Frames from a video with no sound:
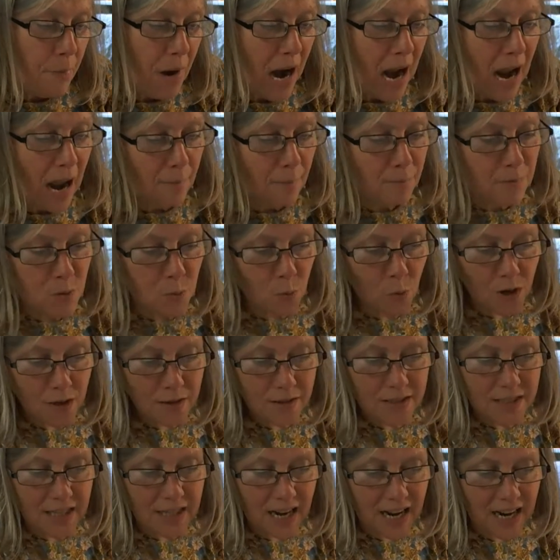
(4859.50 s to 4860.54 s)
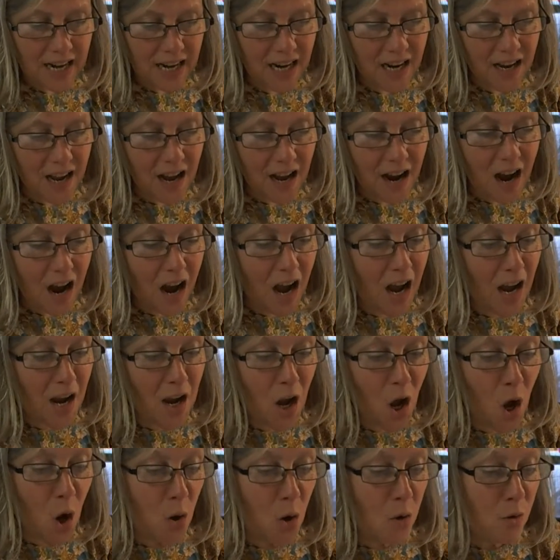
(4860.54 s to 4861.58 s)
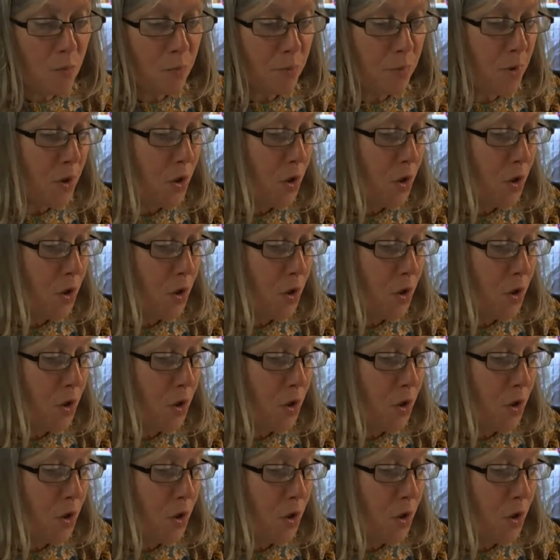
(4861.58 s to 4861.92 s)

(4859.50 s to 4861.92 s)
Perhaps one day, I hope